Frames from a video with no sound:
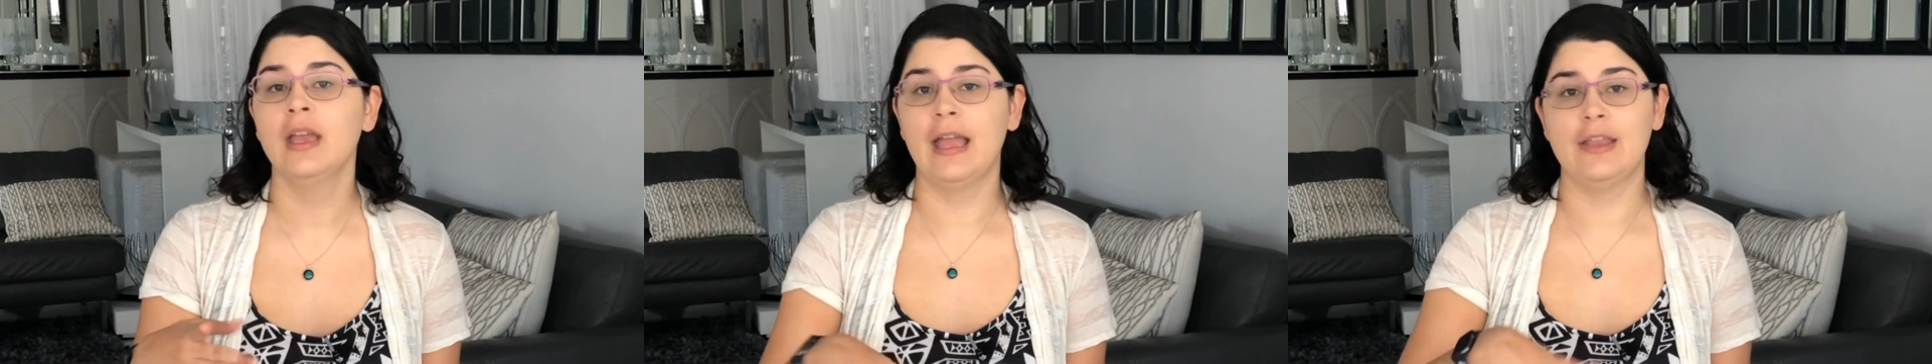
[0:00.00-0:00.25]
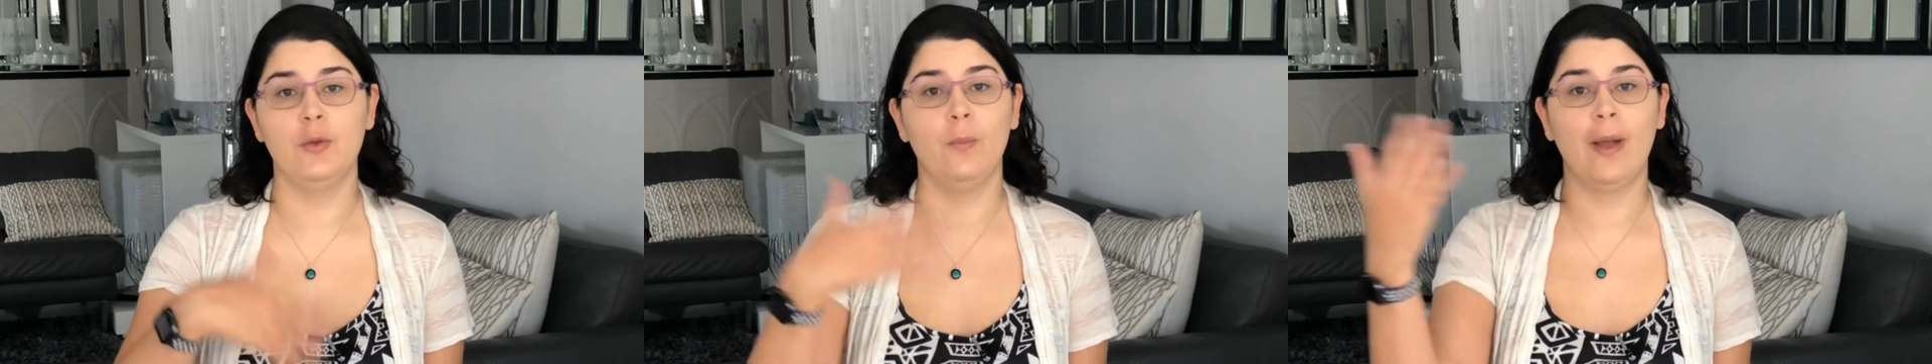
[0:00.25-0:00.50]

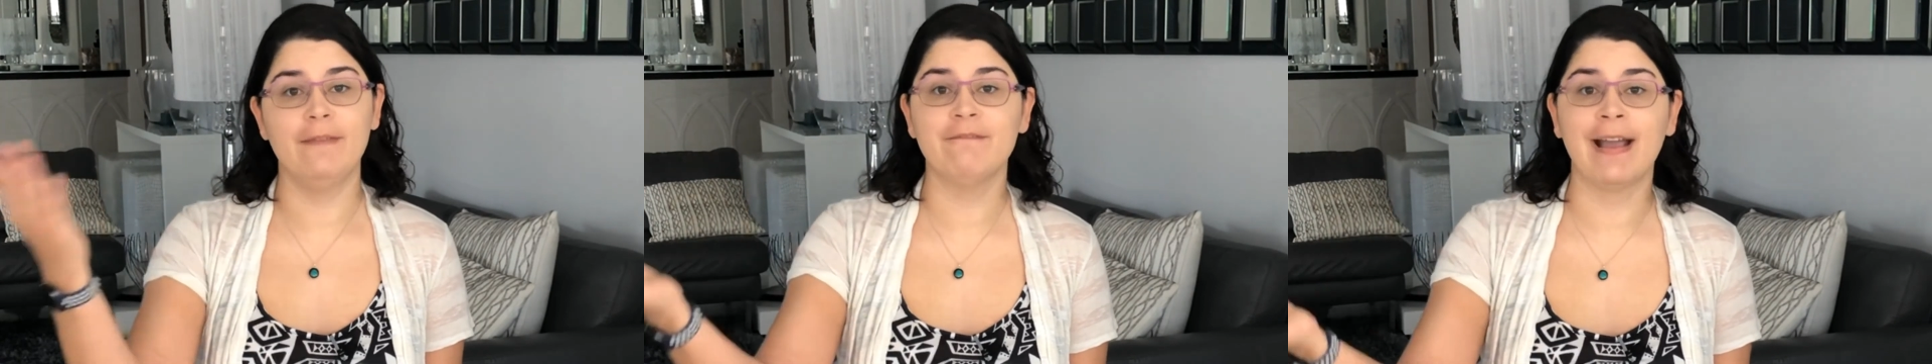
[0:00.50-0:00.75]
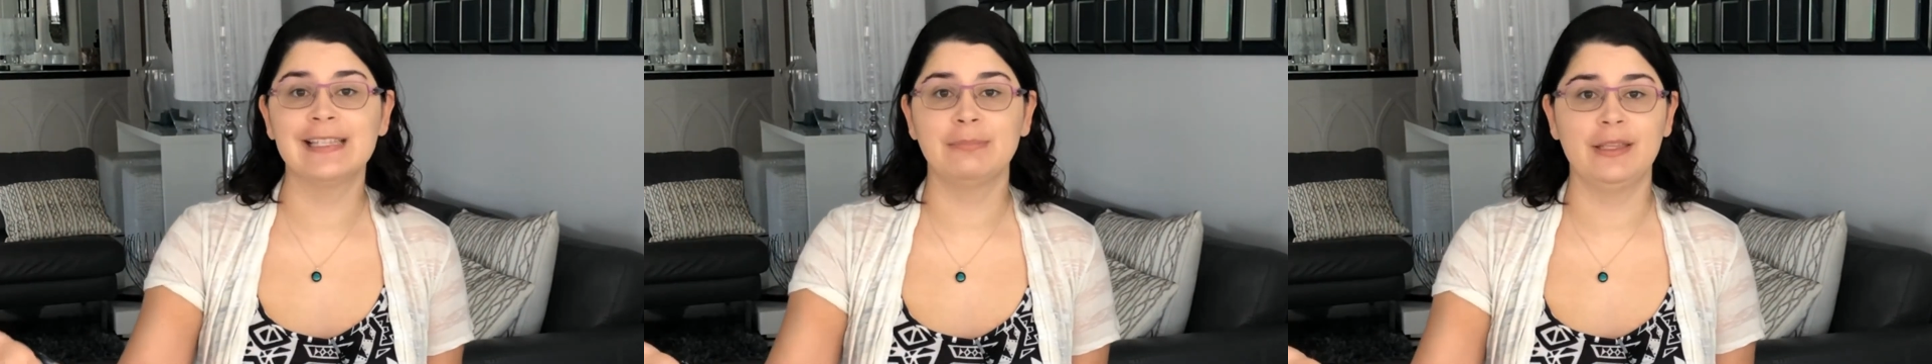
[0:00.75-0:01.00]
and you might
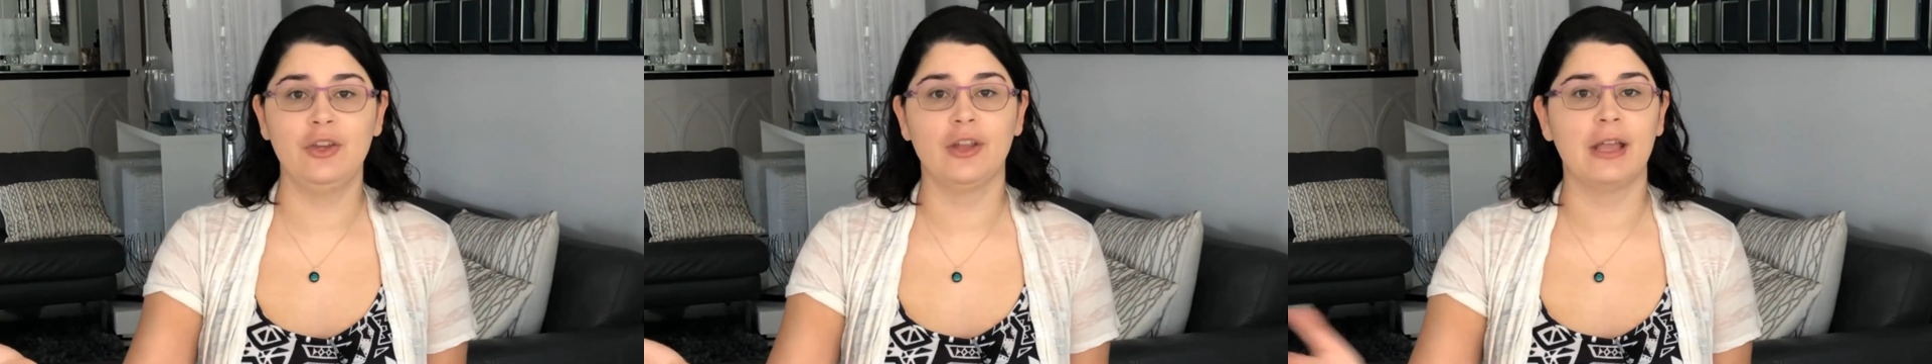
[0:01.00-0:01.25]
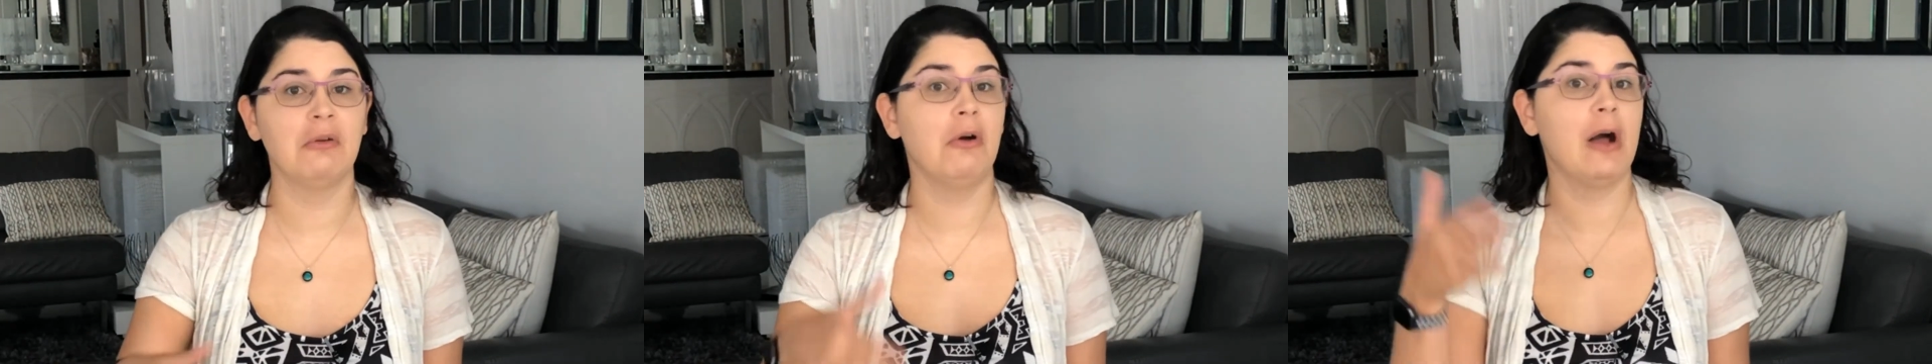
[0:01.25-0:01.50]
find something and you're
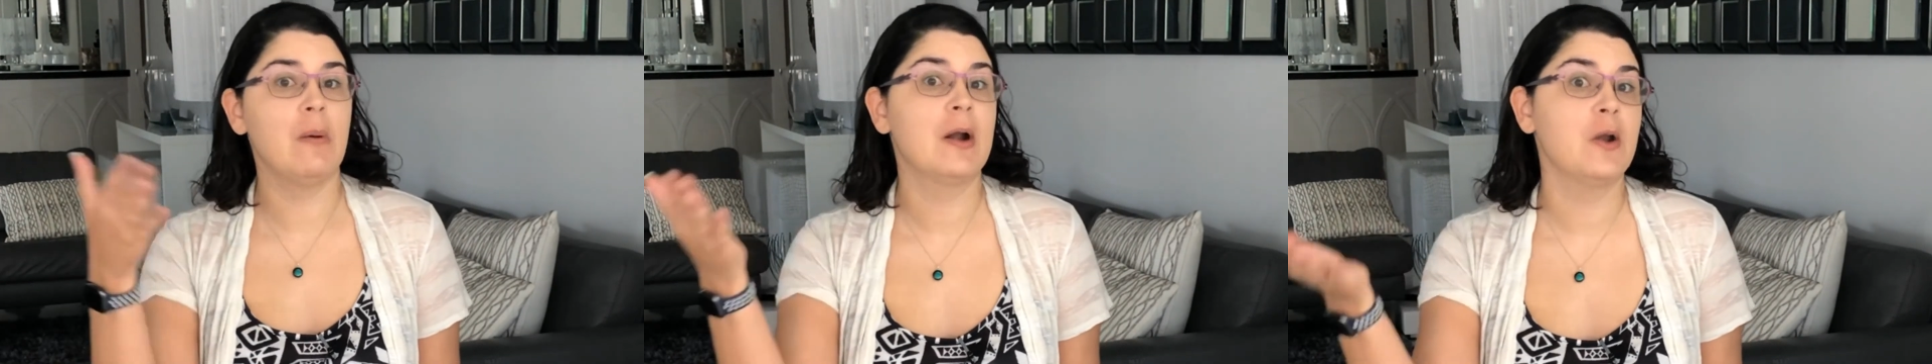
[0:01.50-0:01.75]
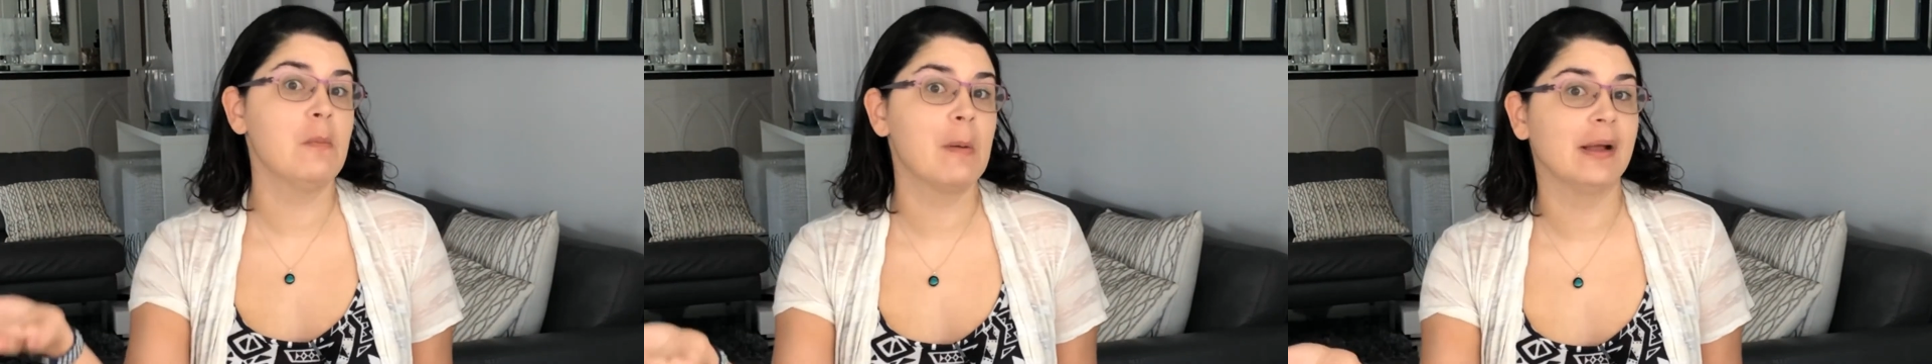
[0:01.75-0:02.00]
like, oh, I want
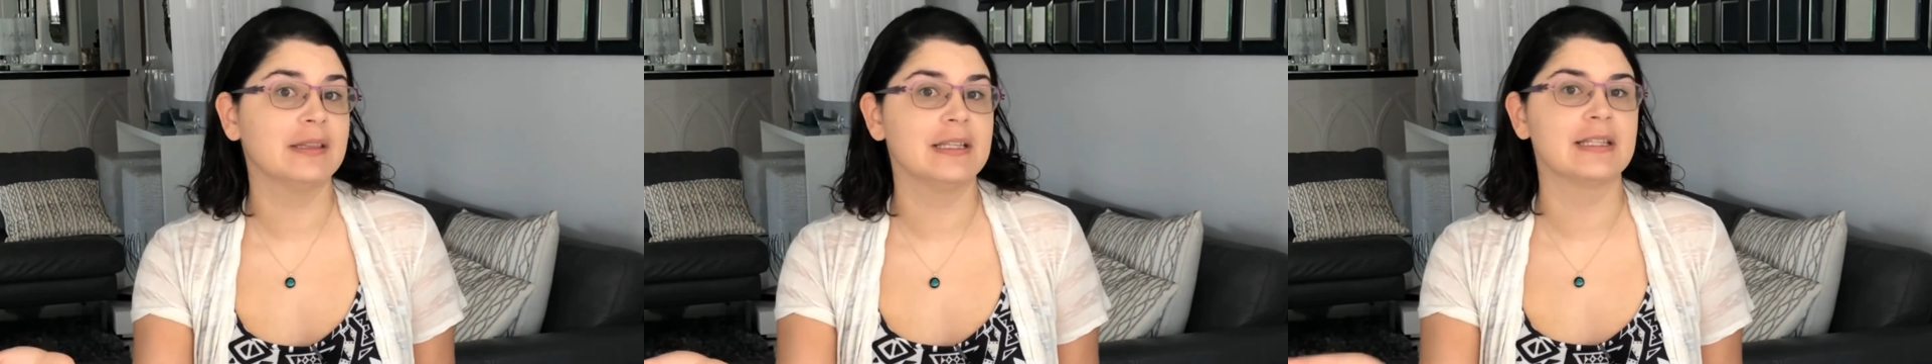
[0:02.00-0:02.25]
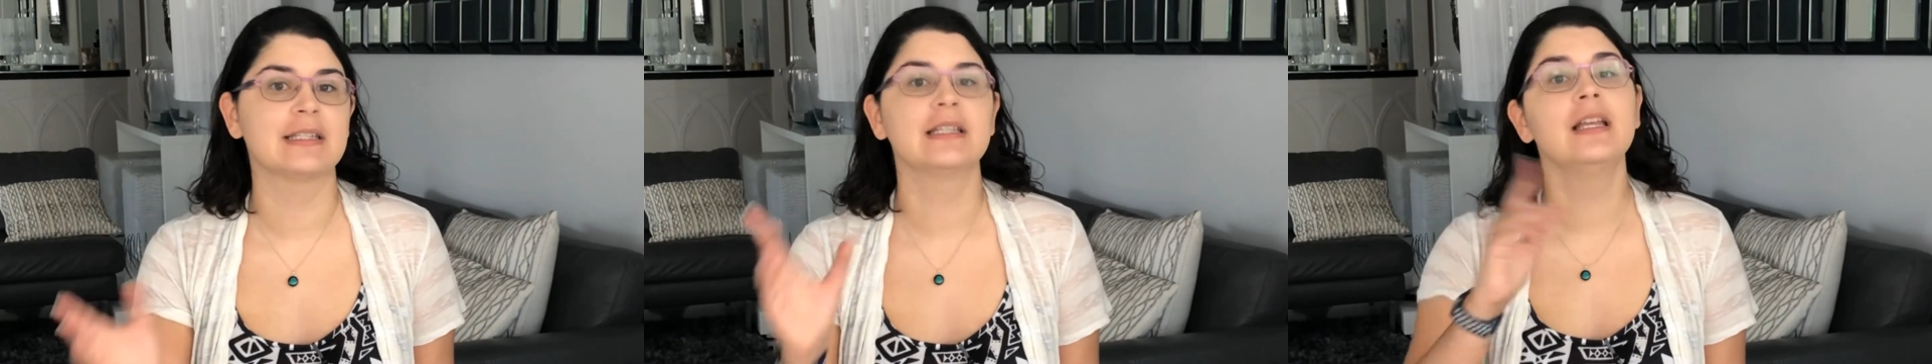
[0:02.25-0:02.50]
to know more about
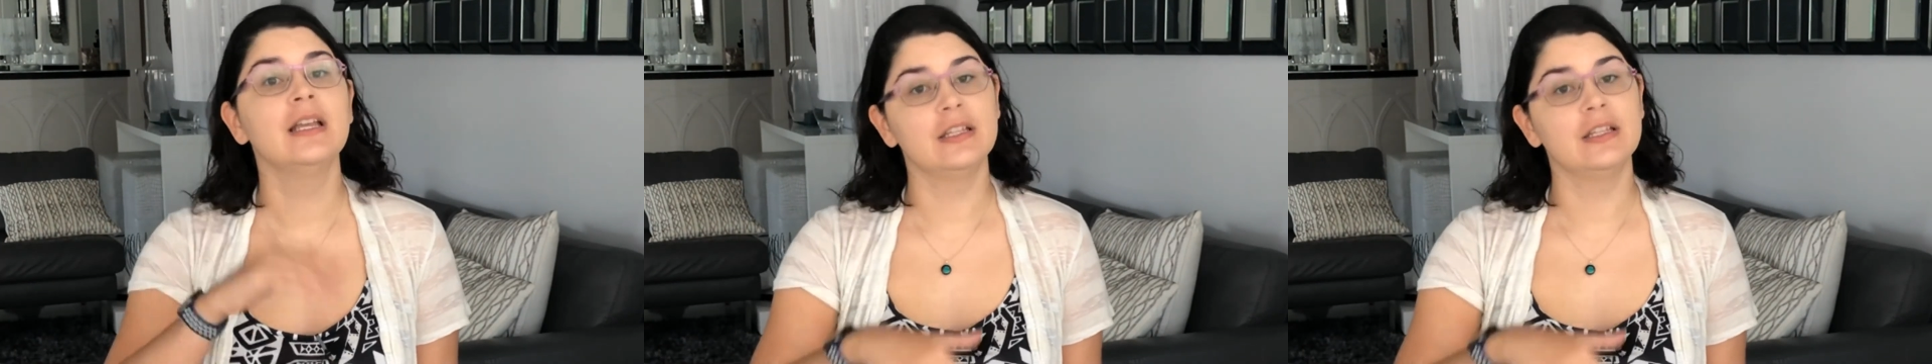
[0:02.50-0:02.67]
this,